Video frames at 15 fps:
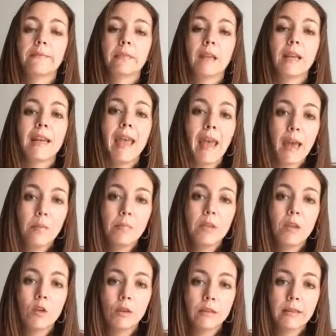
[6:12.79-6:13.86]
an app
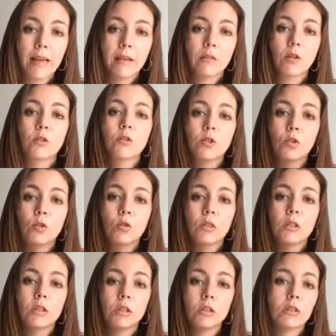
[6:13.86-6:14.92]
that you can download, so you
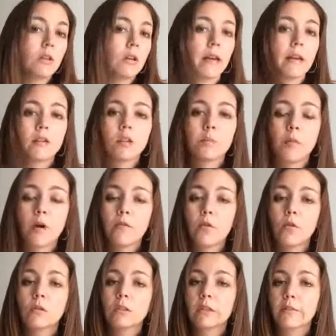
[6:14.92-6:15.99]
can just look on your
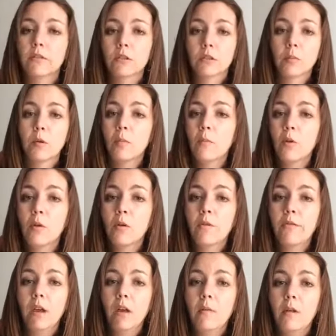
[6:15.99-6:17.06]
smartphone to see if there's a promo code
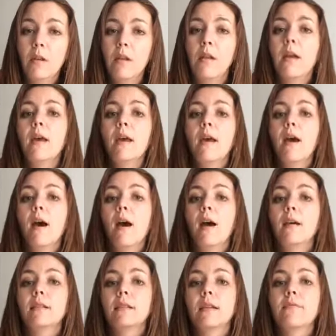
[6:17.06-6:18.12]
available.
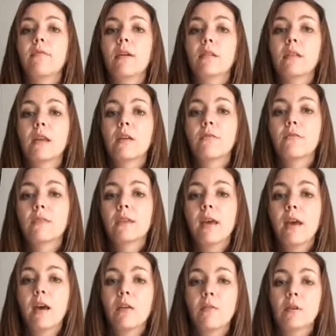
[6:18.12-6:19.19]
I'll leave a link for
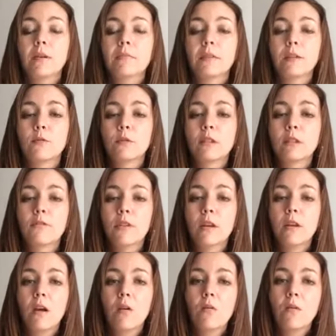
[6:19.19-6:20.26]
that when I'm done with this
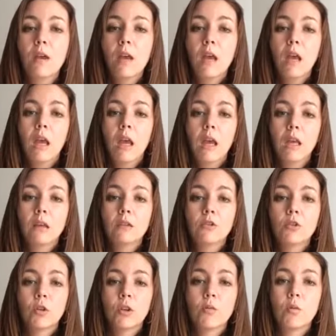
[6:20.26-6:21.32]
video and
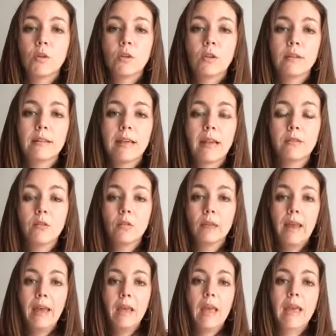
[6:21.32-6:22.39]
show you where you can download
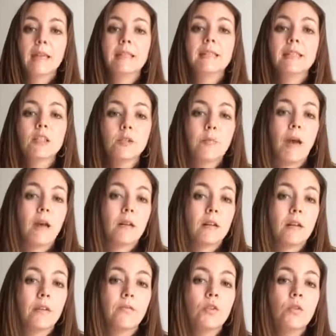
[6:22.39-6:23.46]
that. And
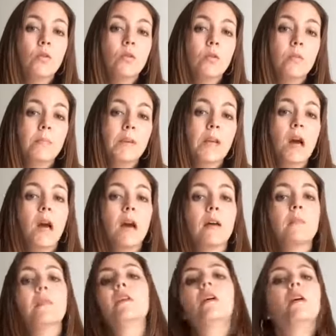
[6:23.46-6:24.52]
DealSpotter, if you
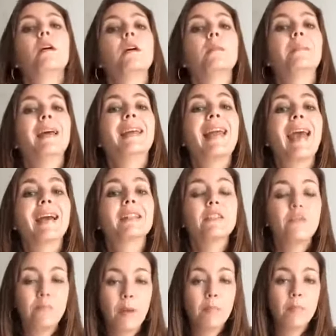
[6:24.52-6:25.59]
become an
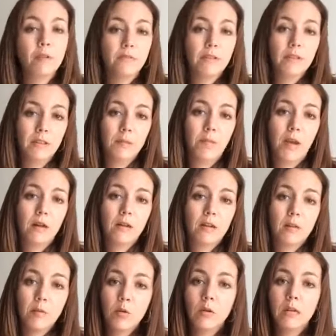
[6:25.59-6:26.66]
active member of DealSpotter
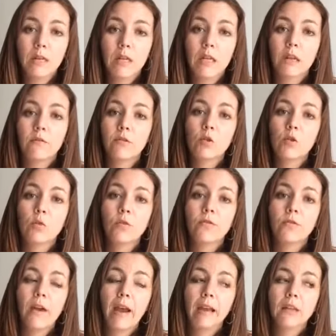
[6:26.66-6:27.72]
community, and if you
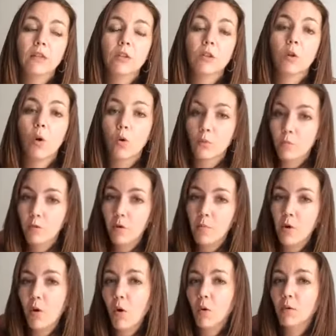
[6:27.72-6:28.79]
find your own
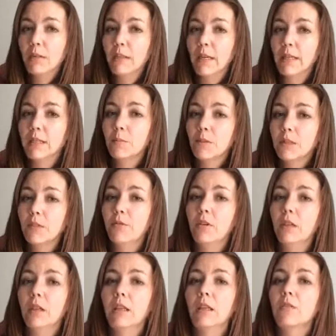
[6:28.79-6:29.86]
promo codes, like
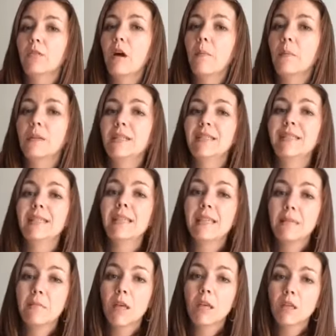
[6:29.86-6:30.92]
specifically if companies
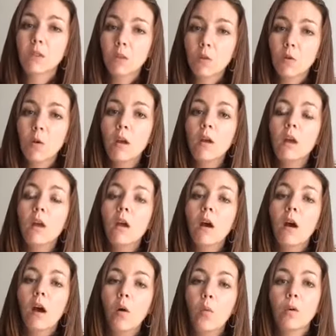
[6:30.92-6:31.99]
email you
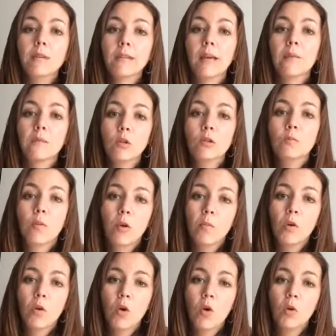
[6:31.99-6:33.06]
a one-time use
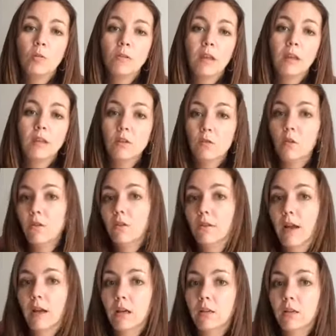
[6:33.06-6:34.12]
promo code that you know you're
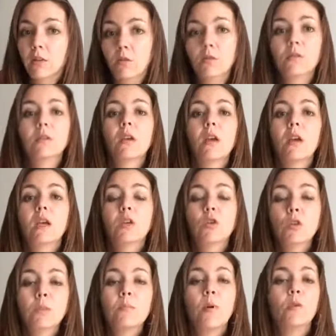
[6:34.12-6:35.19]
not going to use,
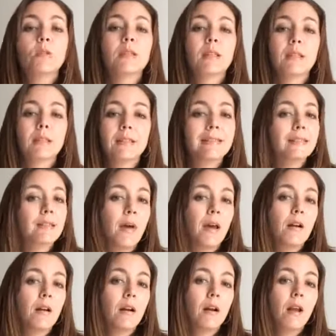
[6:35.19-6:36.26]
you could post that on
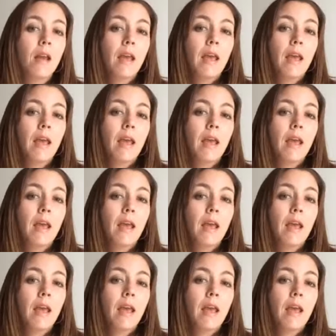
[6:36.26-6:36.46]
DealSpotter,